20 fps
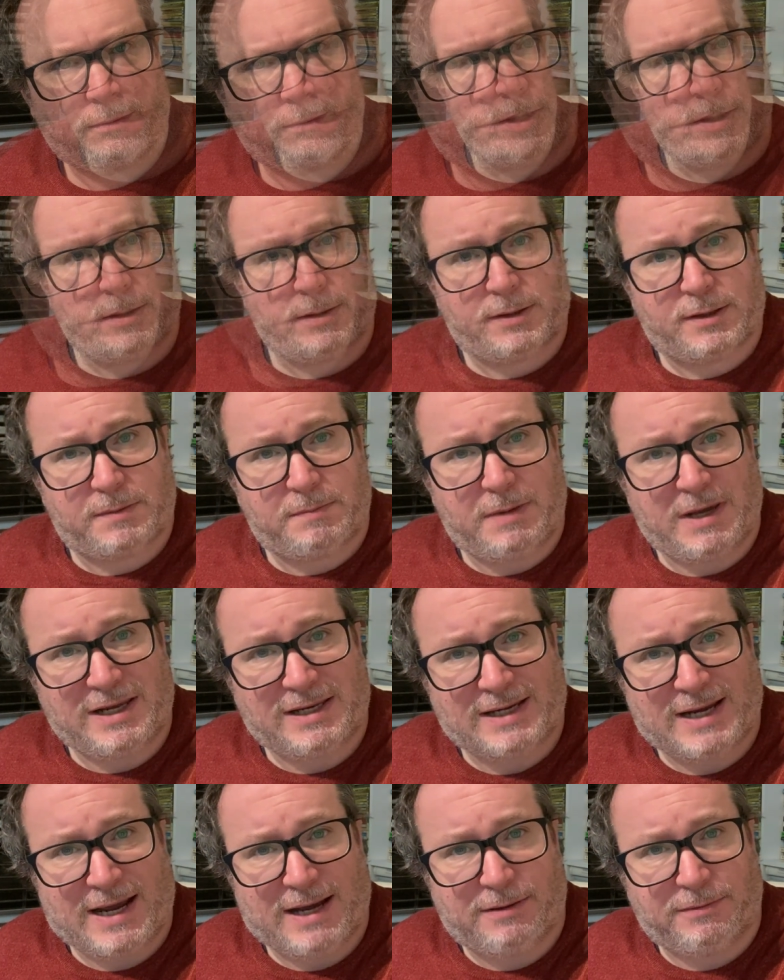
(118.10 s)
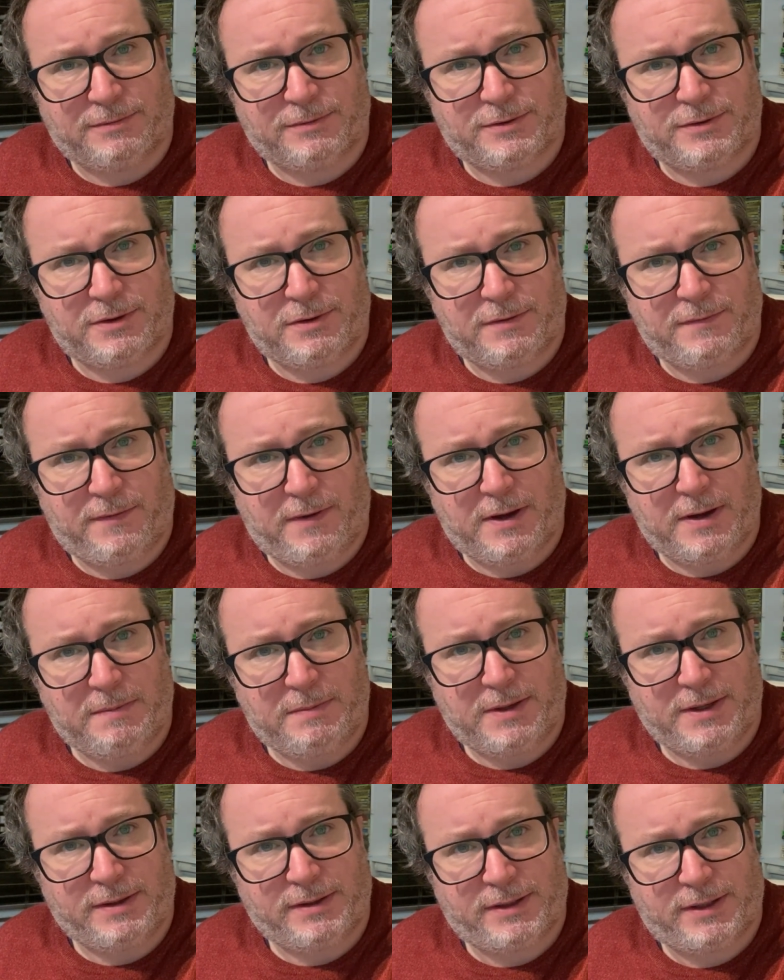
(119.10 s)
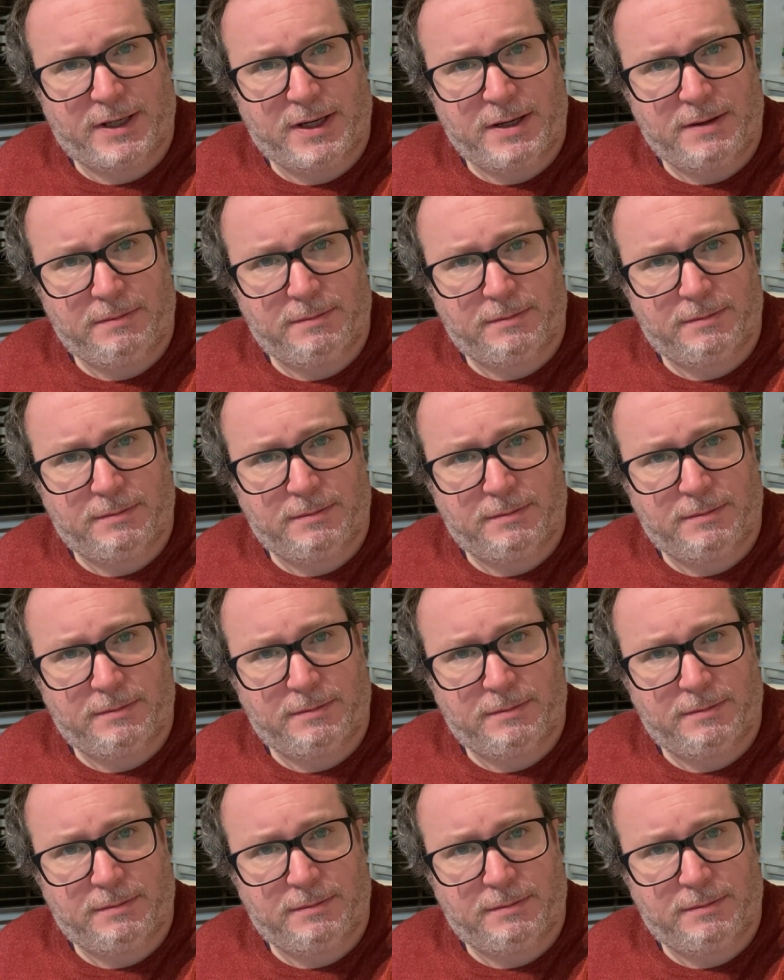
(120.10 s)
Space Hounds of IPC,